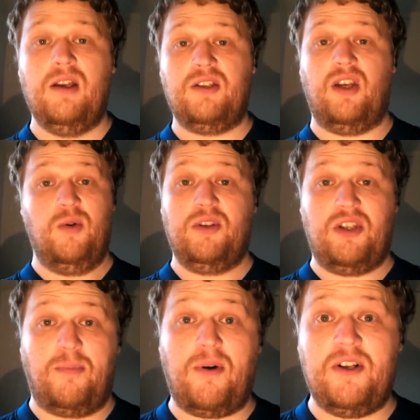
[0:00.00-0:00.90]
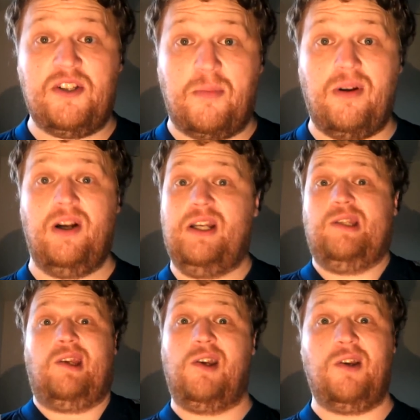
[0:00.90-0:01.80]
So, surprise,
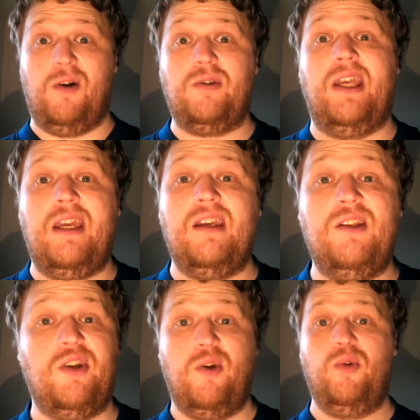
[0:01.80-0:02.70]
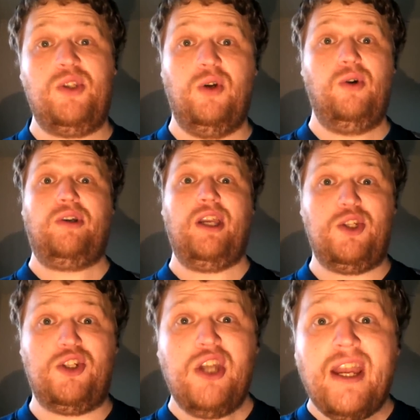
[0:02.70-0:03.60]
surprise, good old Tej was talking
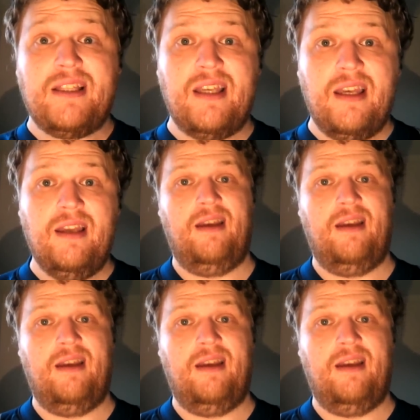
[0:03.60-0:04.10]
shit.